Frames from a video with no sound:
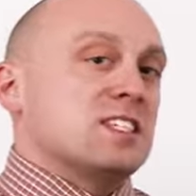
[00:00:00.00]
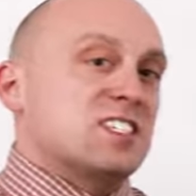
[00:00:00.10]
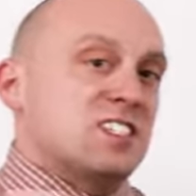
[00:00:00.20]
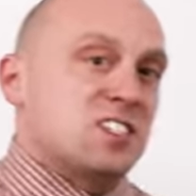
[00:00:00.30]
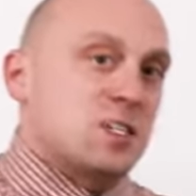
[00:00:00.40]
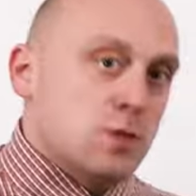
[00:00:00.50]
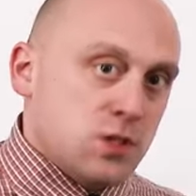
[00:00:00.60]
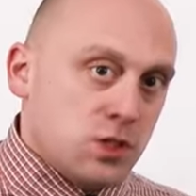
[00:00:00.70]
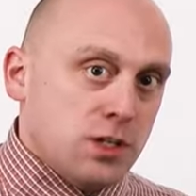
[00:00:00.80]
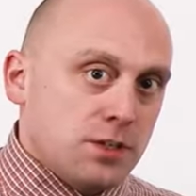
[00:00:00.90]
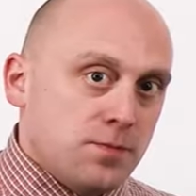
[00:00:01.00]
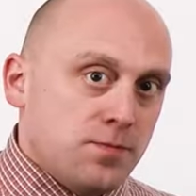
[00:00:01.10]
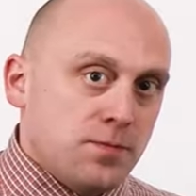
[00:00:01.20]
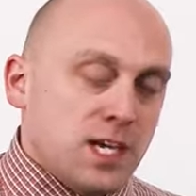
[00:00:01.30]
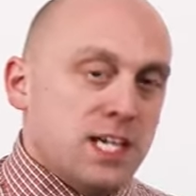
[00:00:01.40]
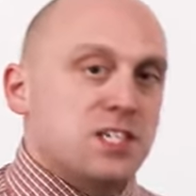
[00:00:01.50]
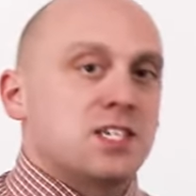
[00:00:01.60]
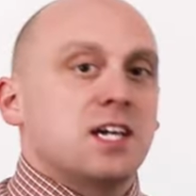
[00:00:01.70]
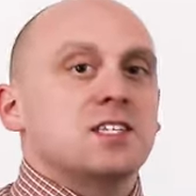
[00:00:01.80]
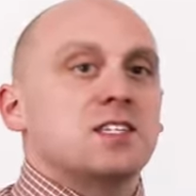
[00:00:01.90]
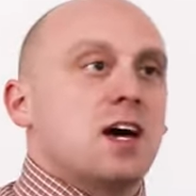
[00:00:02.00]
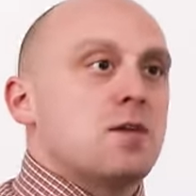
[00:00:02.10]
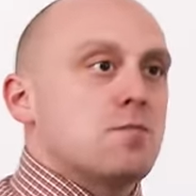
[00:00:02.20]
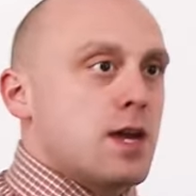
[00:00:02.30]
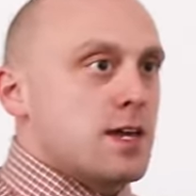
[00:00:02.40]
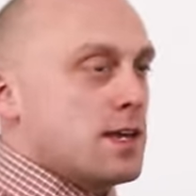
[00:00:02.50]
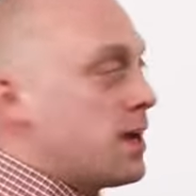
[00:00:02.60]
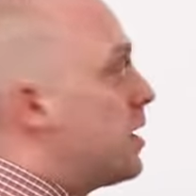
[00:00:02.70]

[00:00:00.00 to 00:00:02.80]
the system is good and does not make